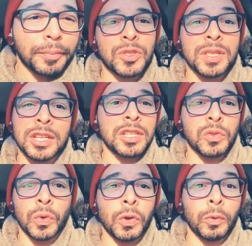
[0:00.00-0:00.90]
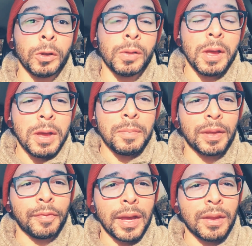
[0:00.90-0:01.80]
She said she's a real
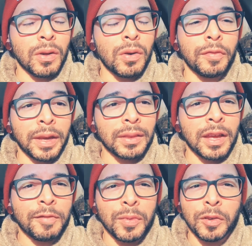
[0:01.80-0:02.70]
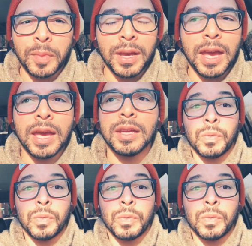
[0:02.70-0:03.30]
big fan of the whole van life movement and